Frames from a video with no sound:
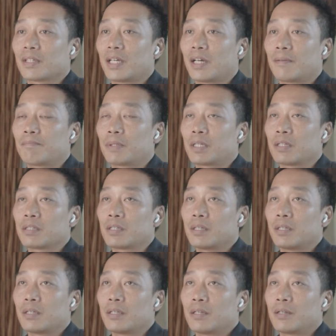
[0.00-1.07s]

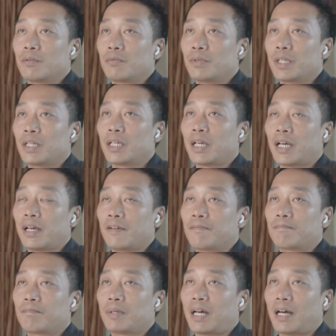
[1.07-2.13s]
Because we
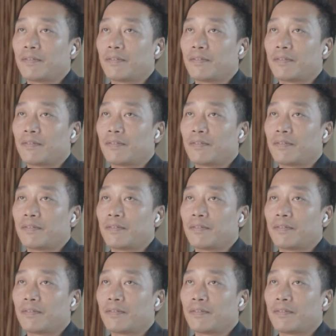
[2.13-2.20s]
have